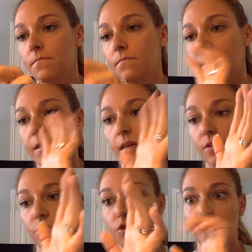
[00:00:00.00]

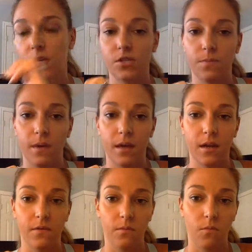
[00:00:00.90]
potentially to make it
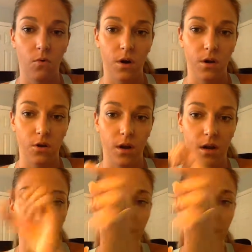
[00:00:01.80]
even more integrated,